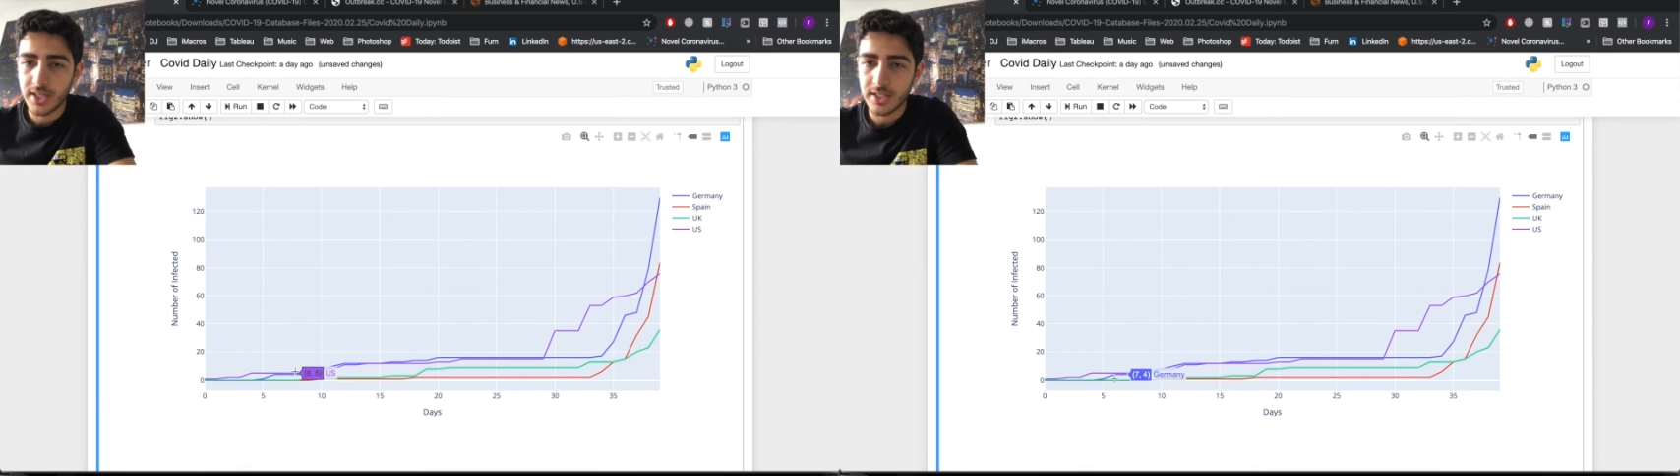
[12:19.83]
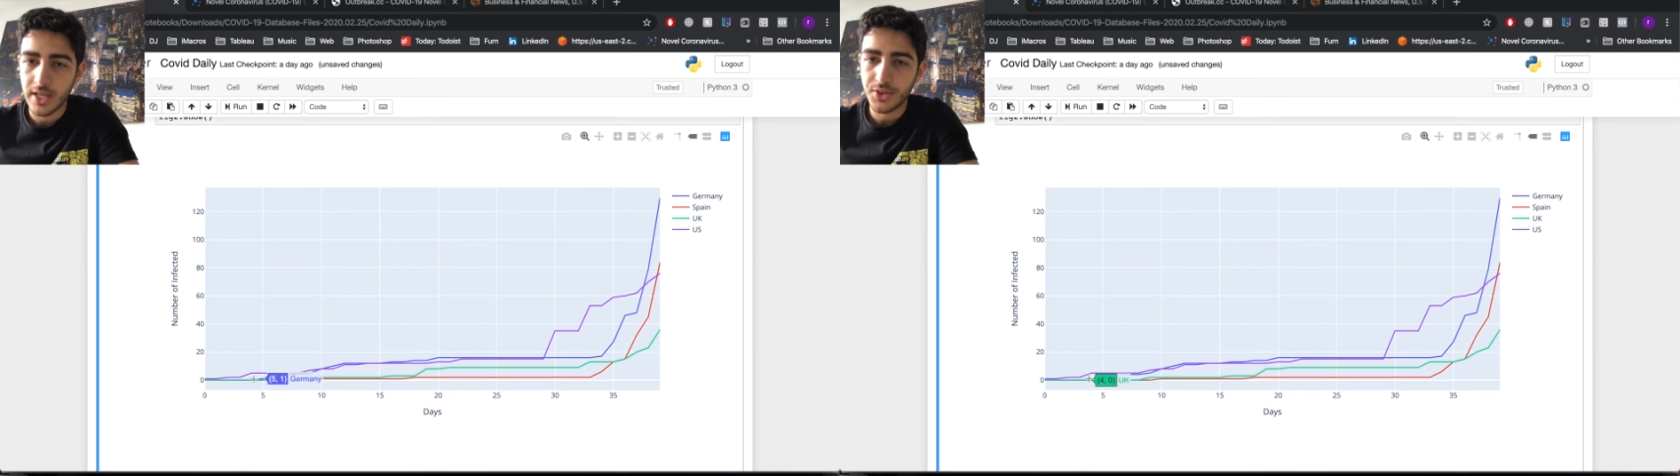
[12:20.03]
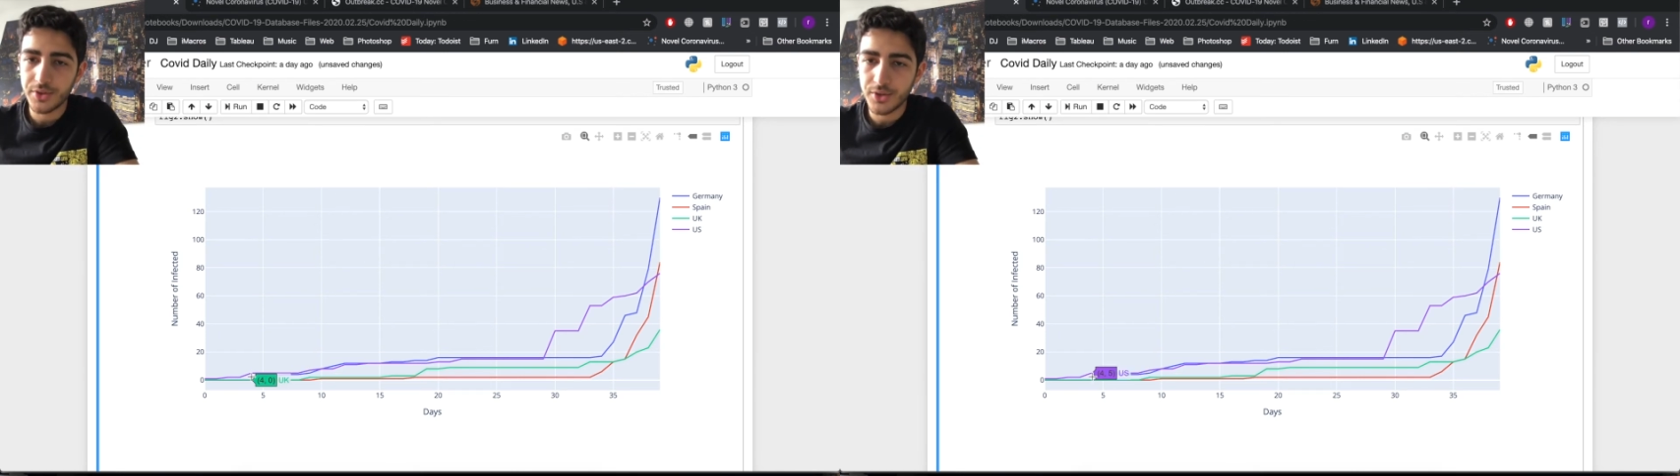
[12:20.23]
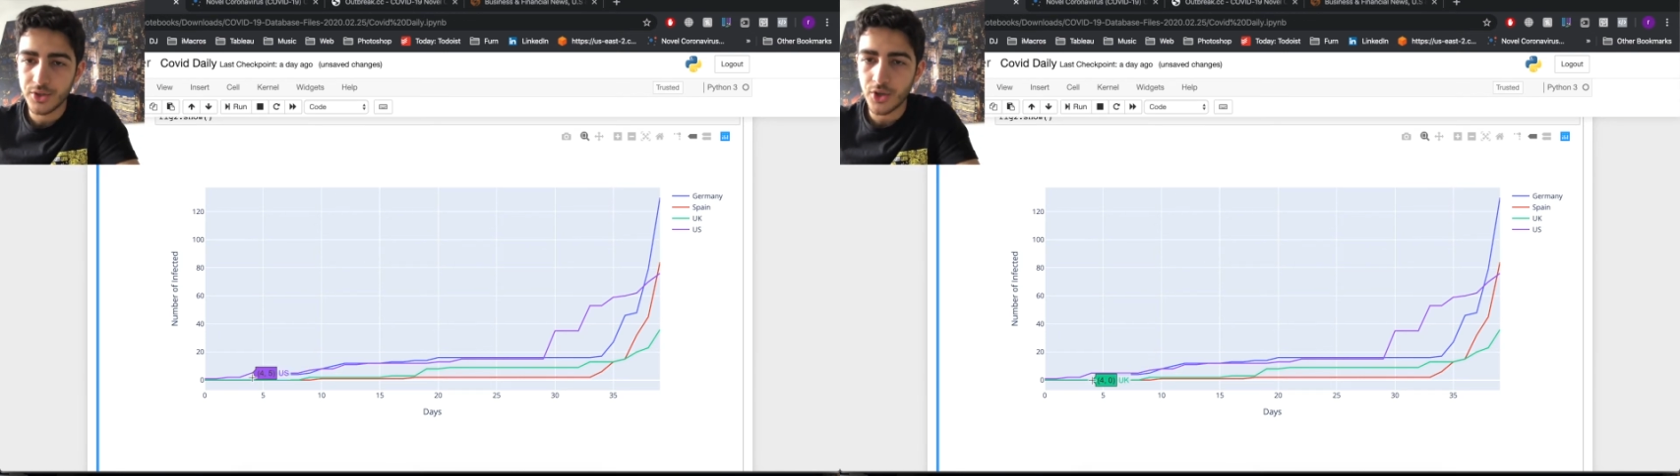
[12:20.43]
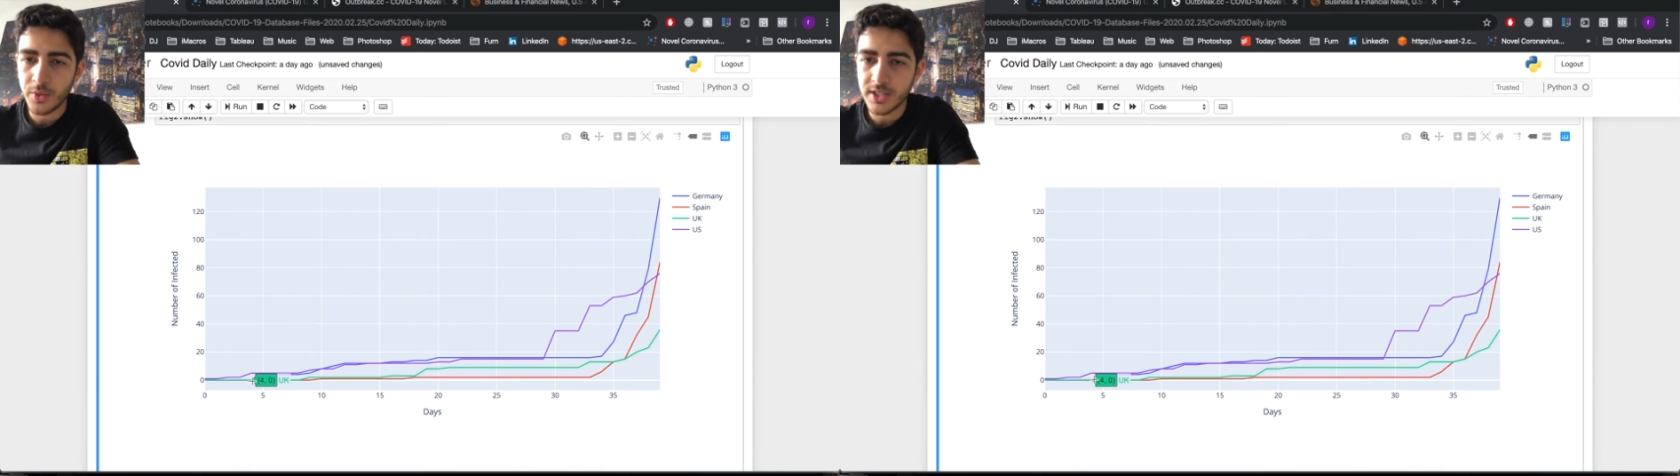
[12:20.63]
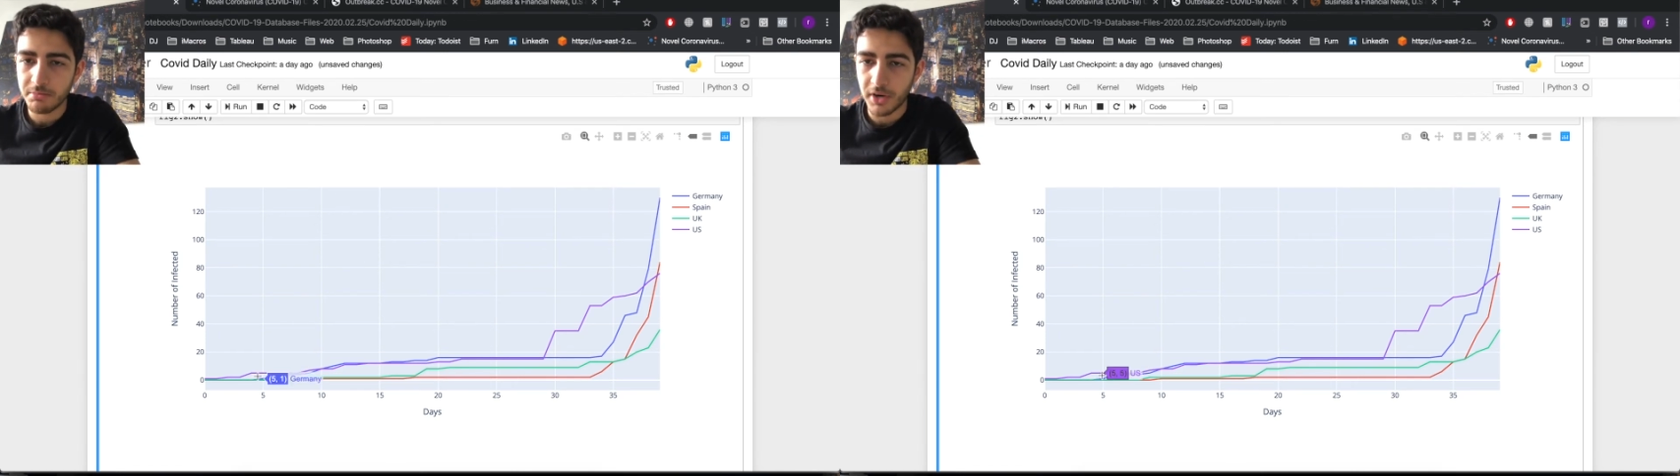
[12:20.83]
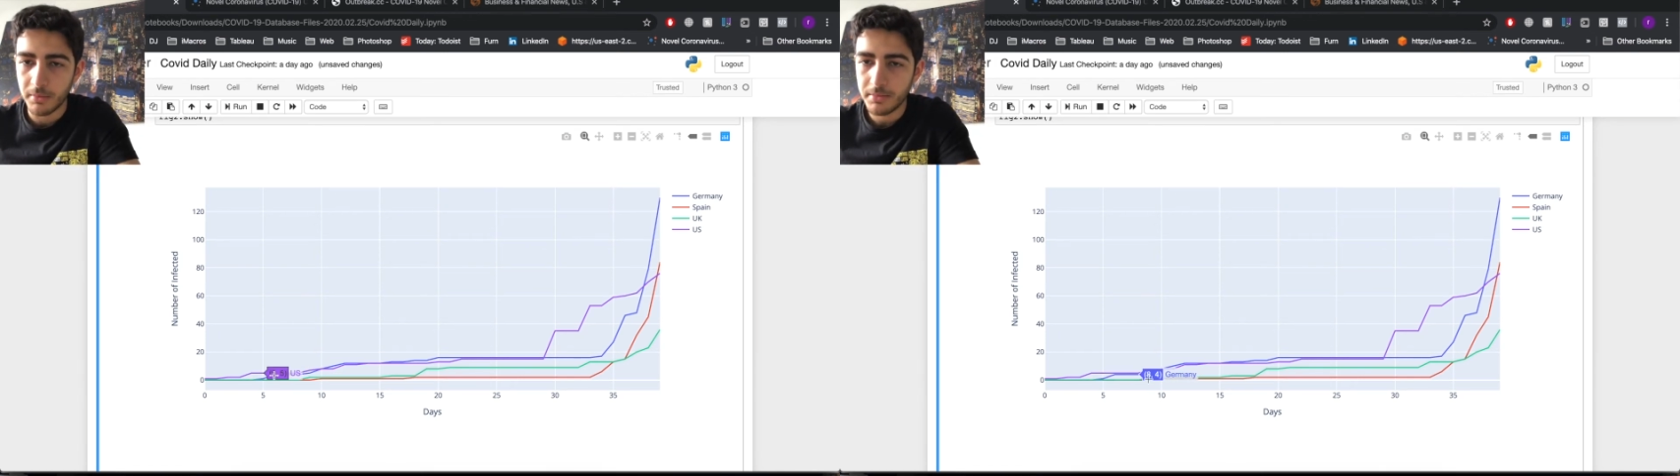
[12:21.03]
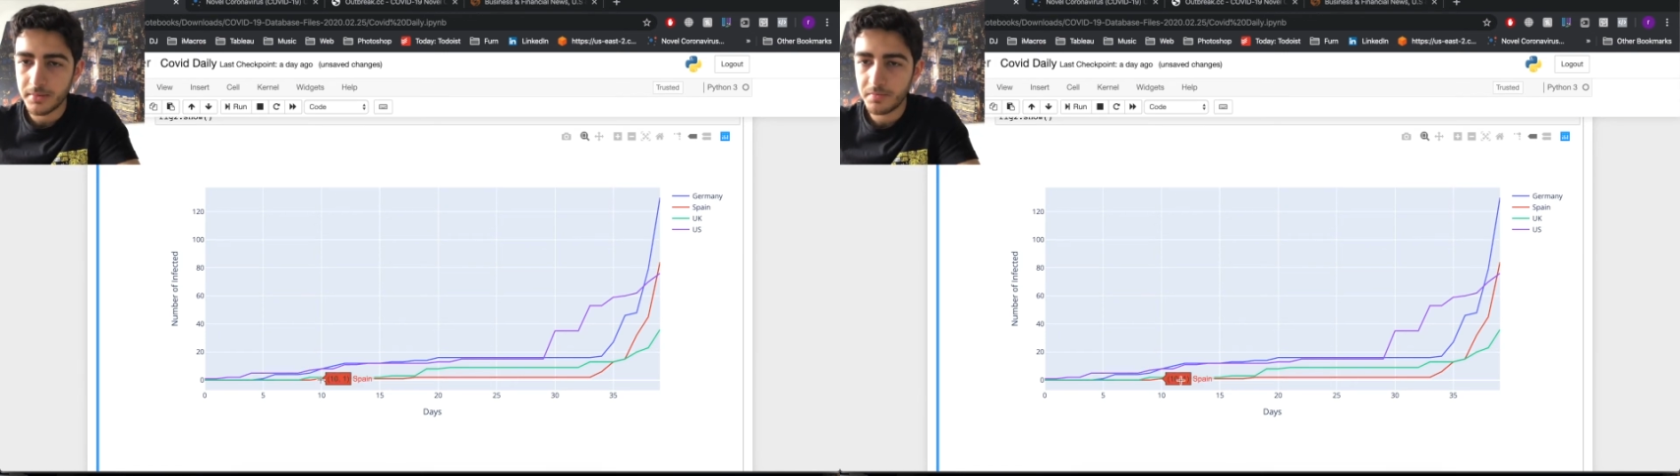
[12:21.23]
is that there's always a bump,